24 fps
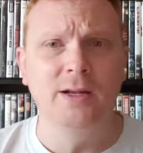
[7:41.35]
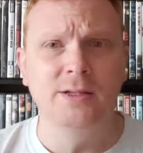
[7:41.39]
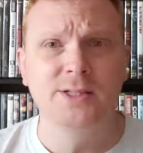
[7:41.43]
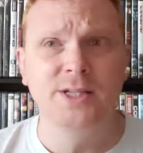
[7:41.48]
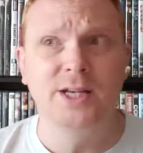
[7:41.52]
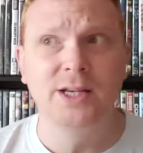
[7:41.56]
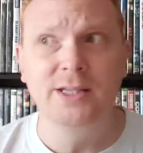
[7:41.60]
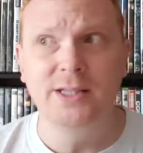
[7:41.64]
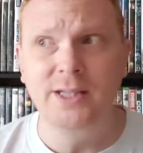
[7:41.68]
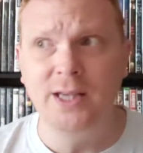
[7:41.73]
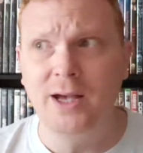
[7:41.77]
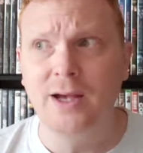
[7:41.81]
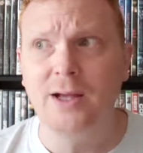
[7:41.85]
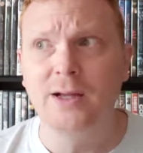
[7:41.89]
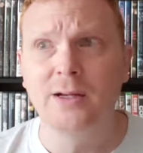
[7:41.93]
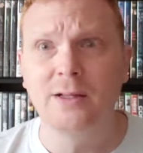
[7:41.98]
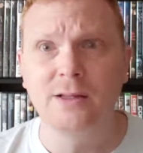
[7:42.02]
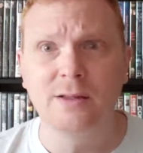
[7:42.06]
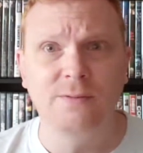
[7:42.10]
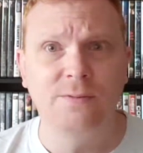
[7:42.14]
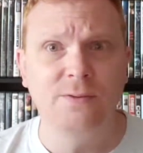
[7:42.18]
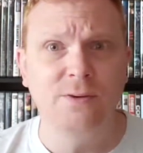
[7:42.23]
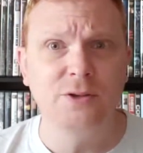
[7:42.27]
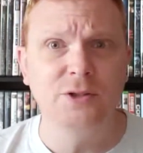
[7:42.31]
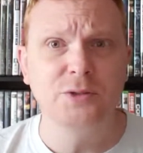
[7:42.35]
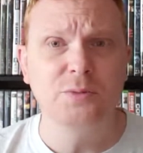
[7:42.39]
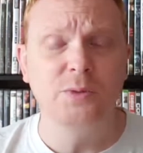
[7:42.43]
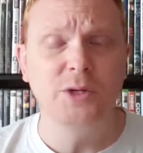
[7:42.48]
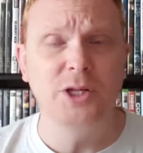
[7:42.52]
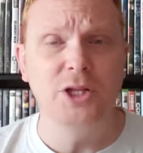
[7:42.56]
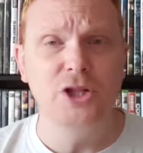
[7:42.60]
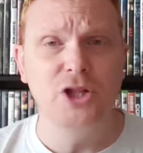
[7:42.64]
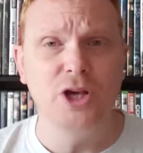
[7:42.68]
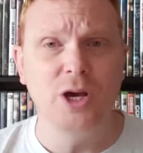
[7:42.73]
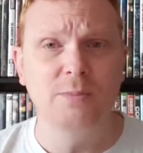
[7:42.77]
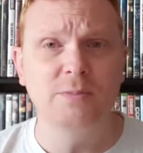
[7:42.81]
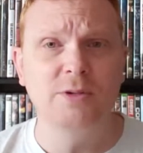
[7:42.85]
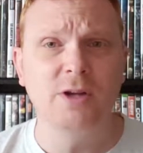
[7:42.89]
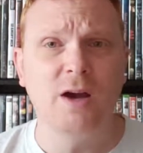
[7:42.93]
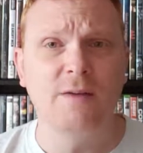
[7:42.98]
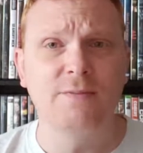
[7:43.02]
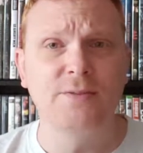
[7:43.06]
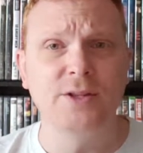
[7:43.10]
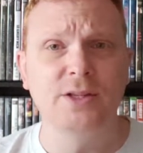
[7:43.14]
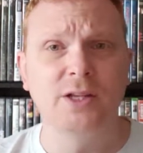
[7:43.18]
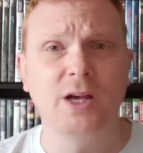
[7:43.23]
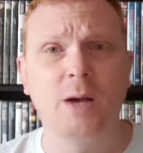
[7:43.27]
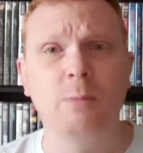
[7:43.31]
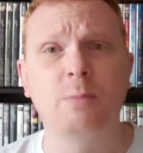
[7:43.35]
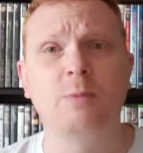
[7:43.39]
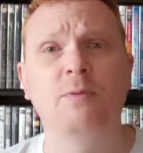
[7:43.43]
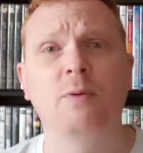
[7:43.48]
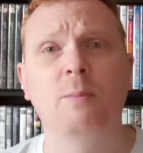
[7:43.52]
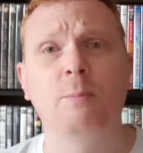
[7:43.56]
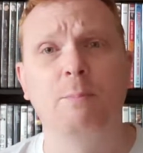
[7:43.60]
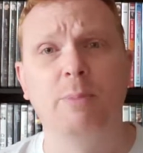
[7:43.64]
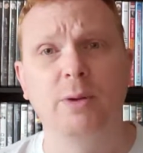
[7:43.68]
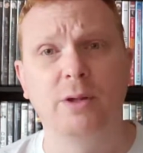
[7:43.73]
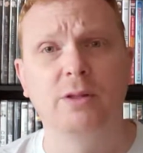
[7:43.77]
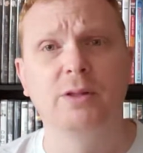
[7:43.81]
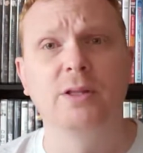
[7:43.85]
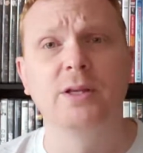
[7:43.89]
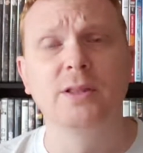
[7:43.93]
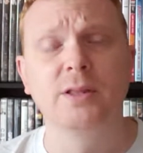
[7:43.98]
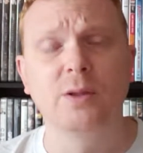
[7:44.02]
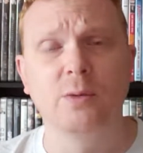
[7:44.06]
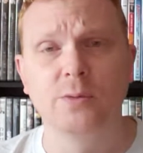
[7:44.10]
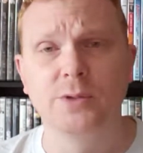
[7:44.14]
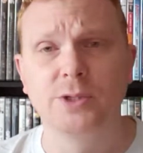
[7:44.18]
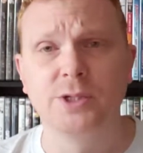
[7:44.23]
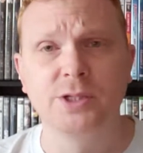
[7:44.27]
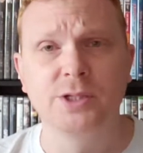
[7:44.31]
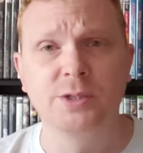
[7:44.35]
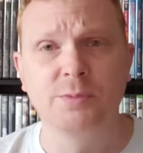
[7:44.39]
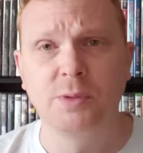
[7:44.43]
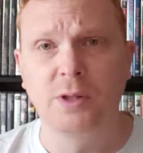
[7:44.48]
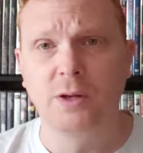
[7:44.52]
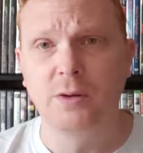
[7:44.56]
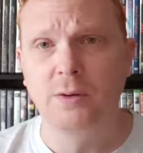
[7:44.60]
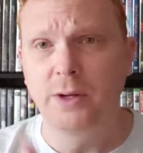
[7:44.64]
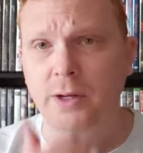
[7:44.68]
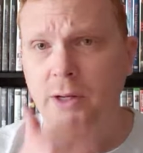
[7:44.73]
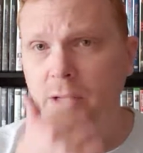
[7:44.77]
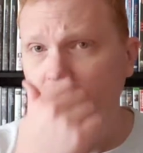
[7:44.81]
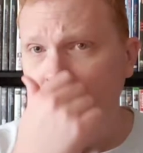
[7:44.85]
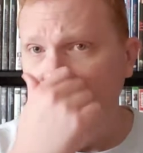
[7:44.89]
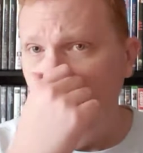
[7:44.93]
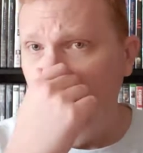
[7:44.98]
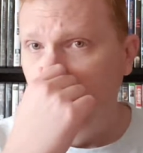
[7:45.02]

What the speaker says: It's like, yeah, and in the first one he jumped off the top of a building that was exploding.